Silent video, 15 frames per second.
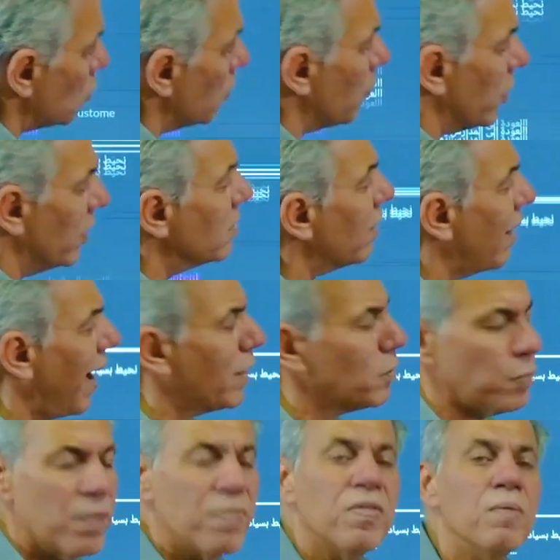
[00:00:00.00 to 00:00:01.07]
them or
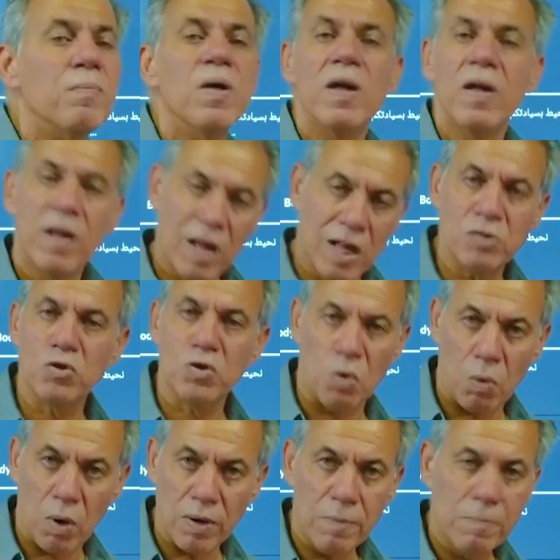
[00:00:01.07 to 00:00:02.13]
interact with them, and so
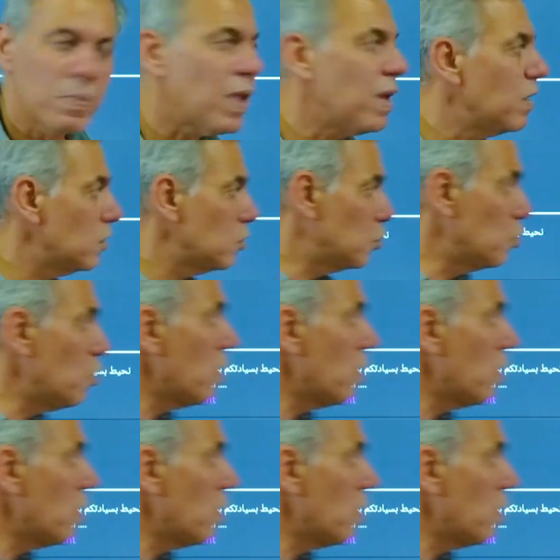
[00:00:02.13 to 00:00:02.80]
on. Do